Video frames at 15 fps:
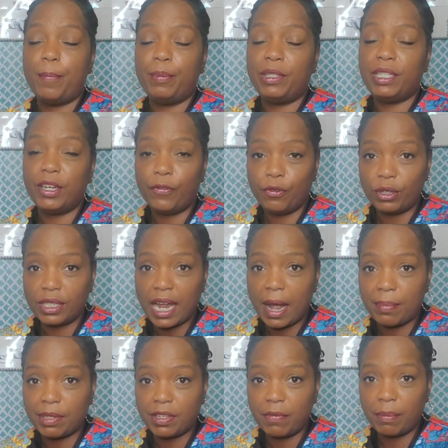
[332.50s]
different
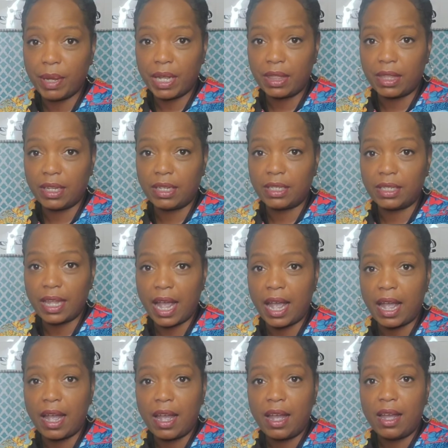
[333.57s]
types of methods
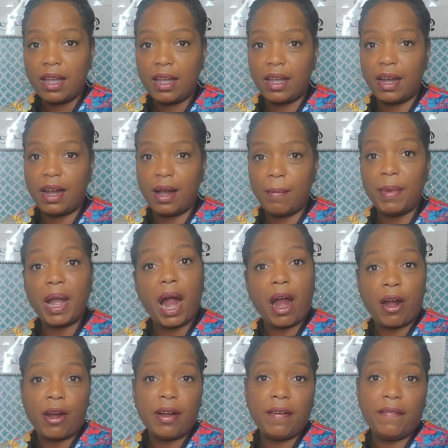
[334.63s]
that
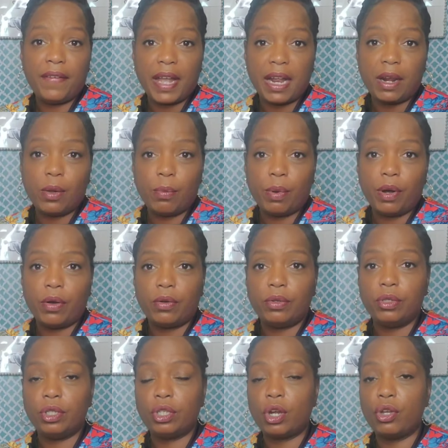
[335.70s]
are available.
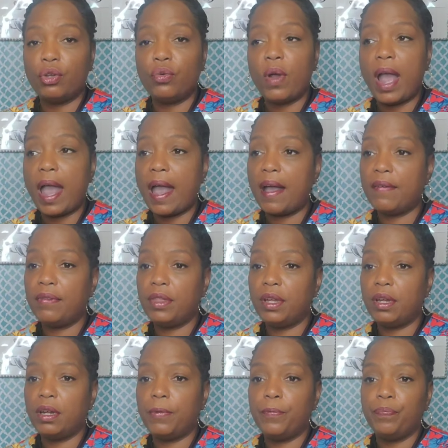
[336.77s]
So you have
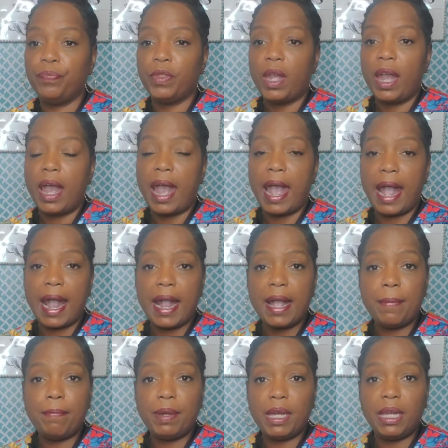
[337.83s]
the A
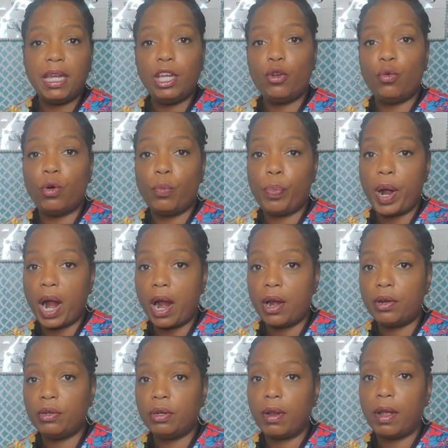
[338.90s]
and B equal
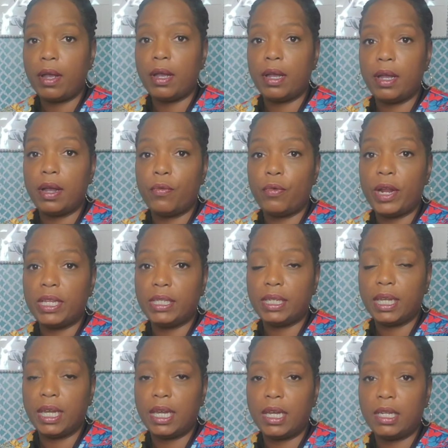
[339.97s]
part resin
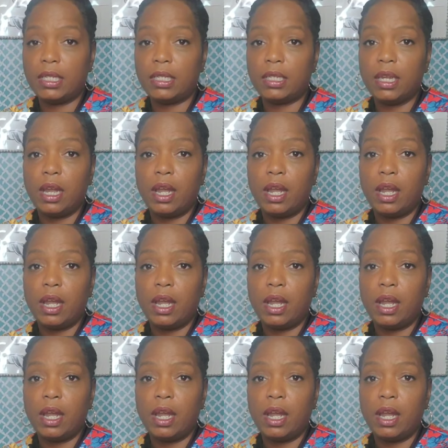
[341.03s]
kits,